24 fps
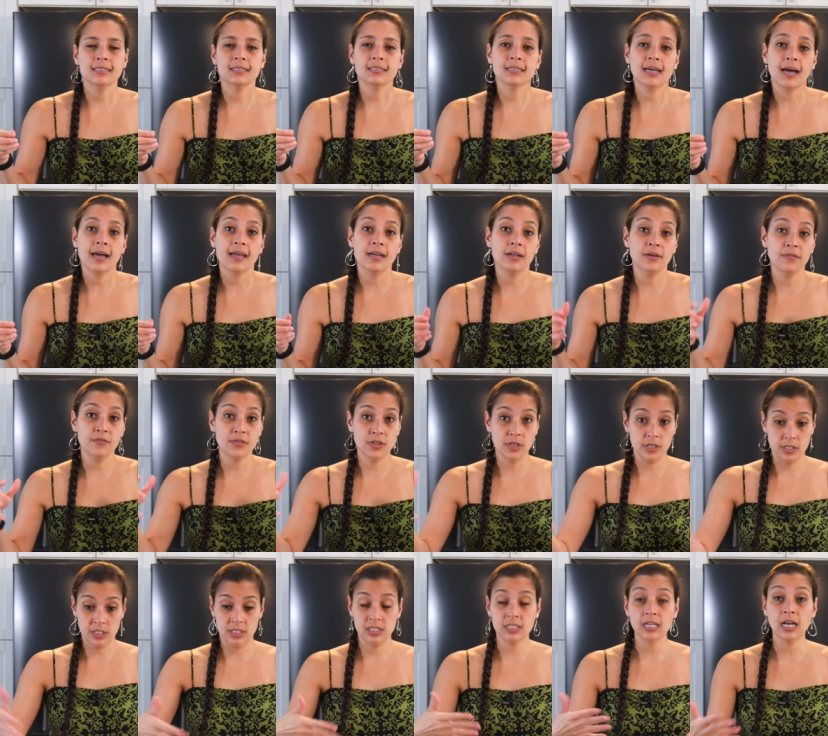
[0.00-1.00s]
It's kind of
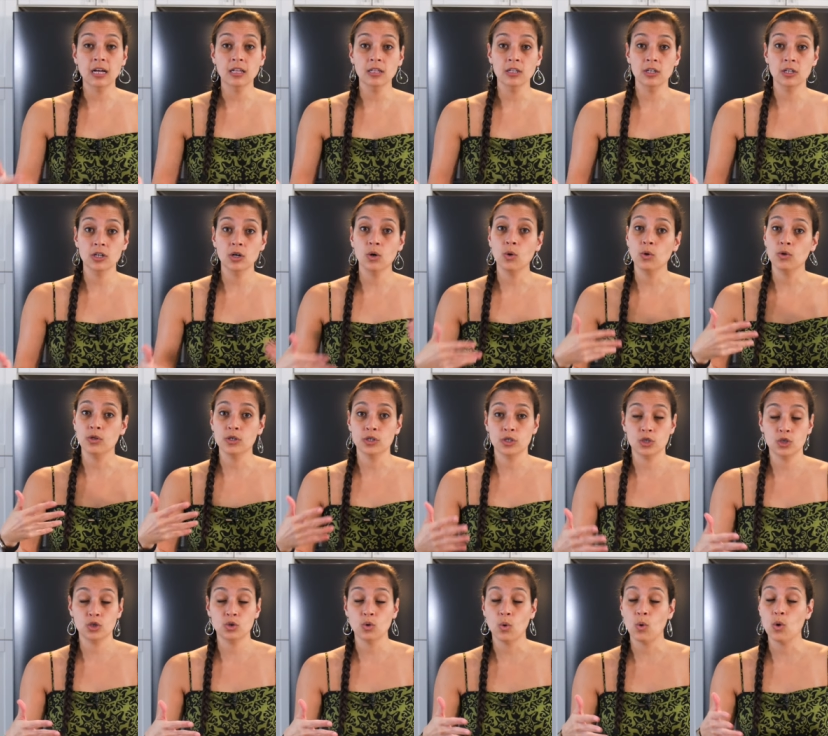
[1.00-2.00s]
the seller or the
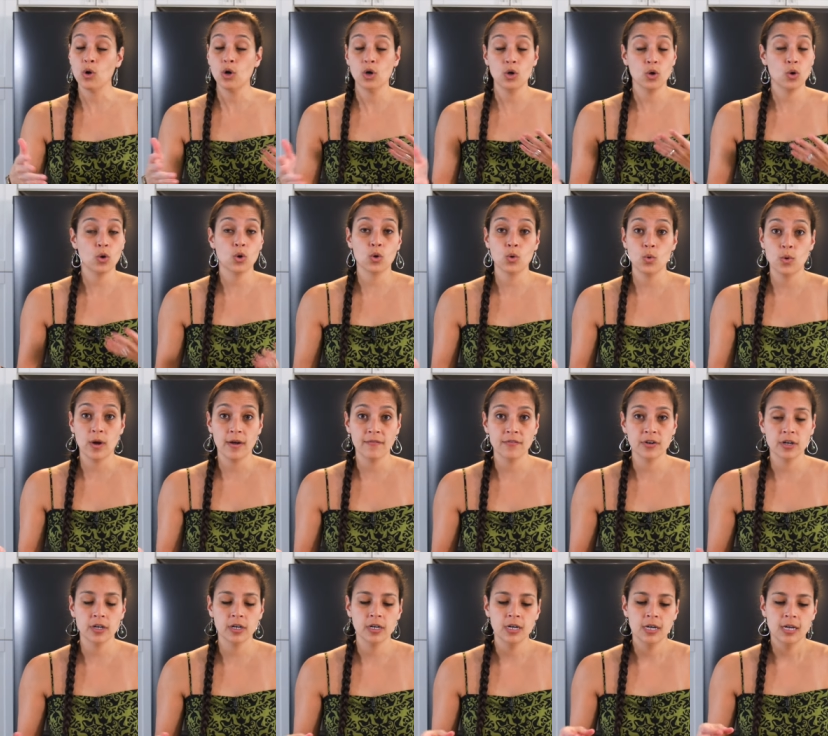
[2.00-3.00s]
store or
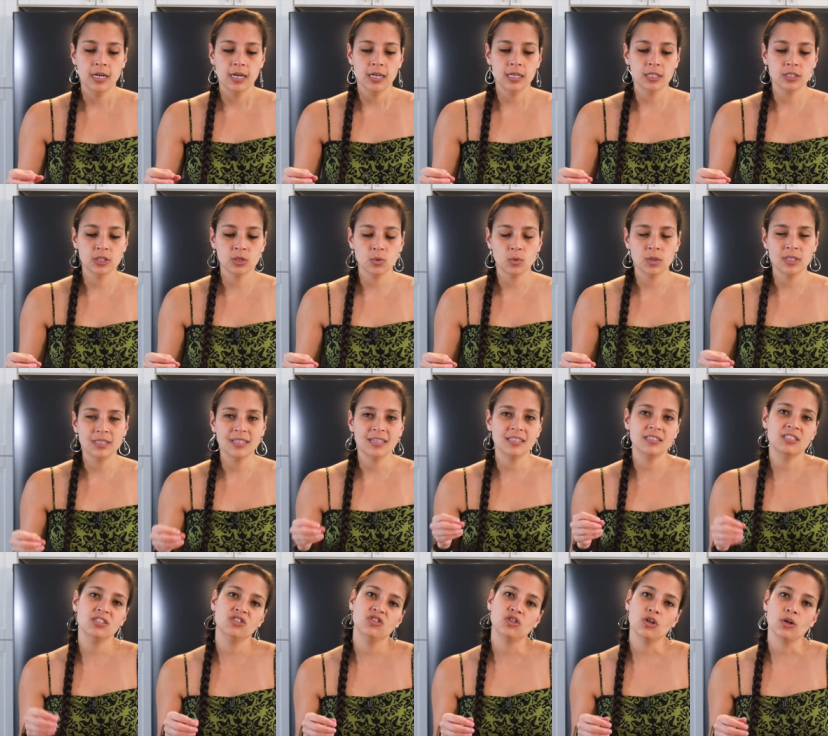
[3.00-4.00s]
whoever is the one
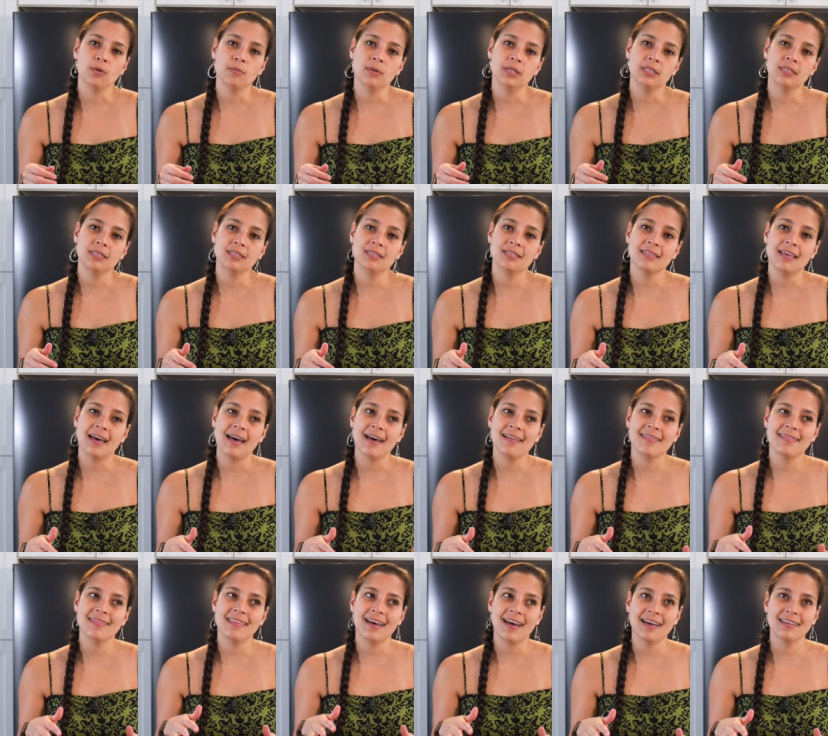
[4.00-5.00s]
that determines
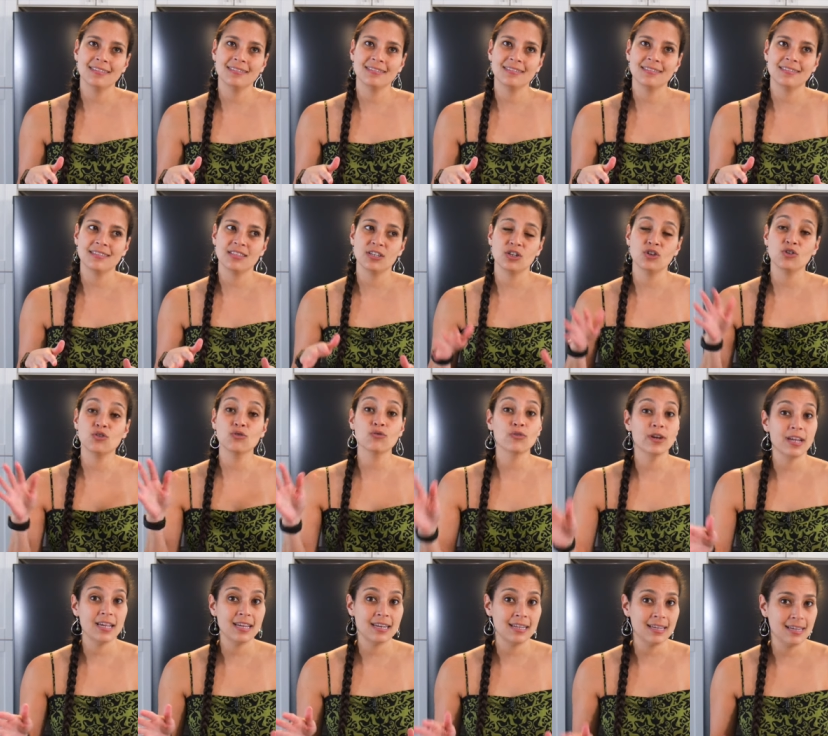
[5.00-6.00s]
that that's the
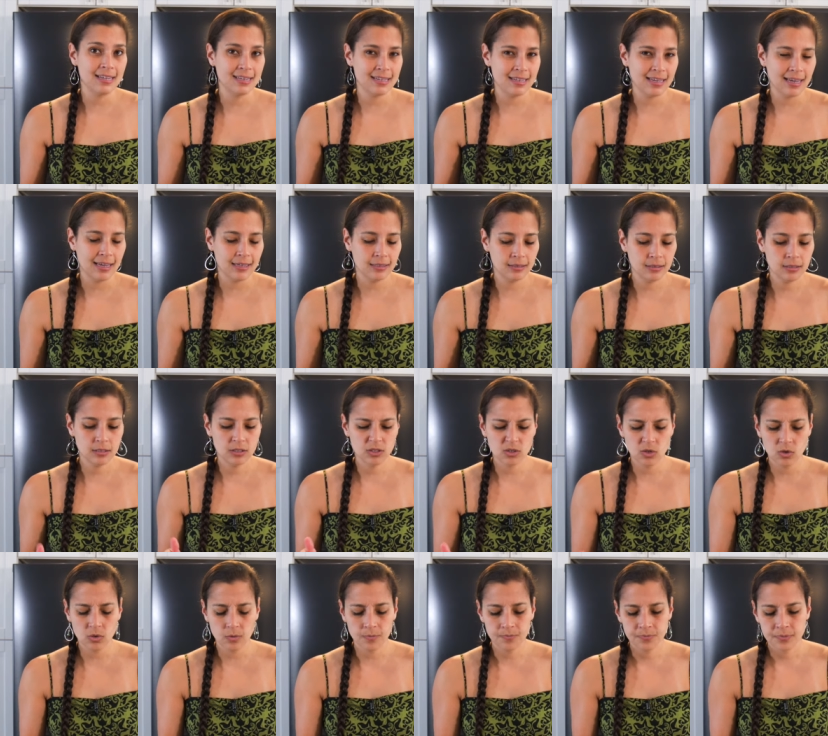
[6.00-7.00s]
grade it gets.
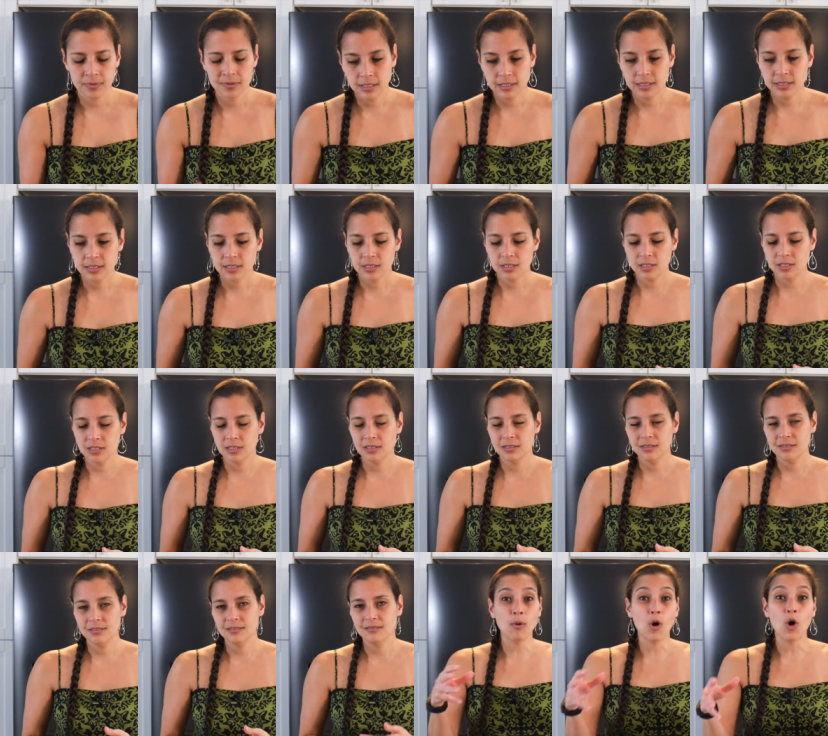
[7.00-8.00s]
So it's a good
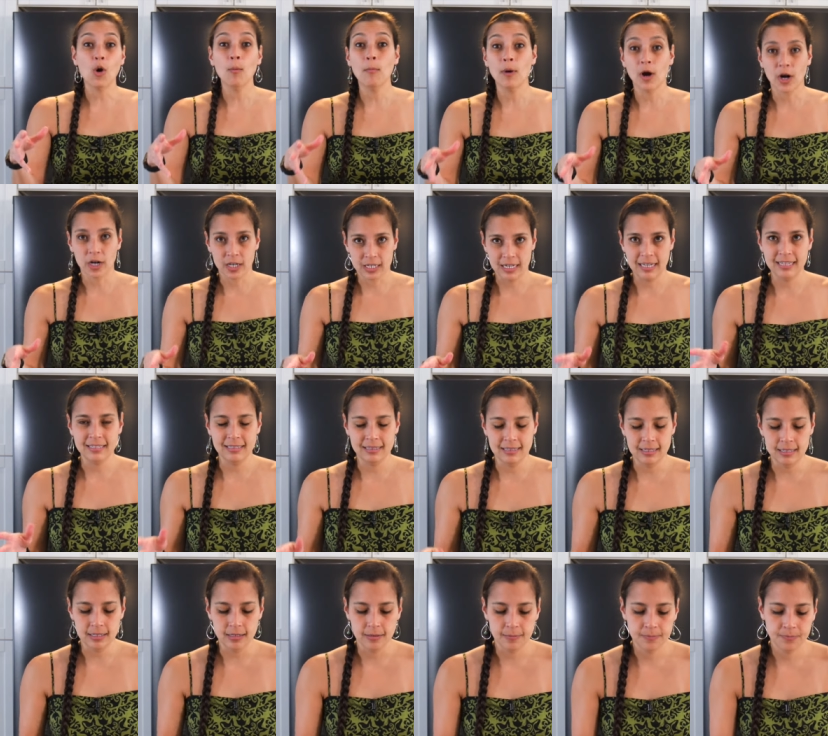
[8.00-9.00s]
ballpark
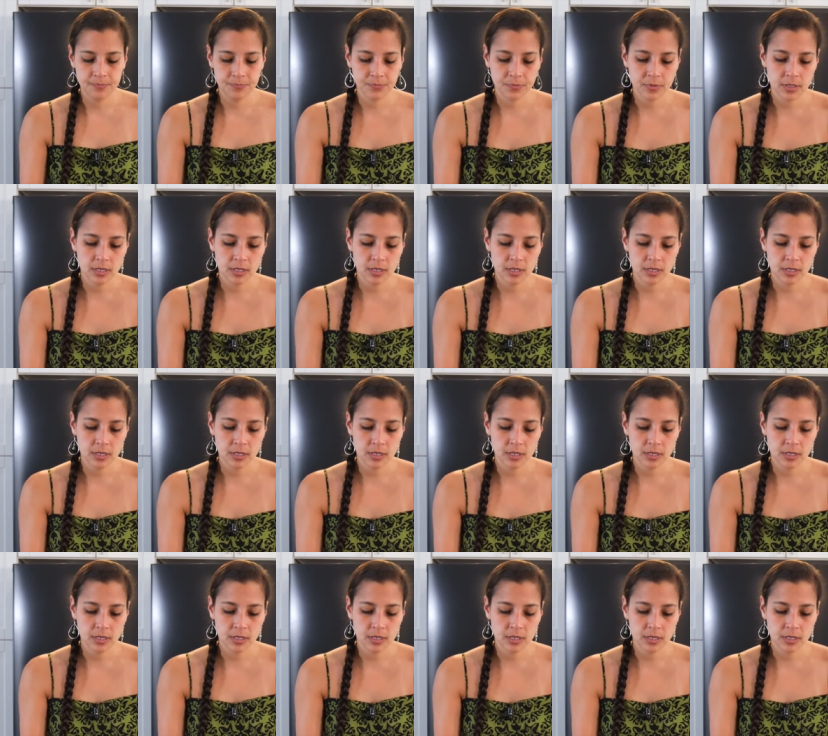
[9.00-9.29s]
idea.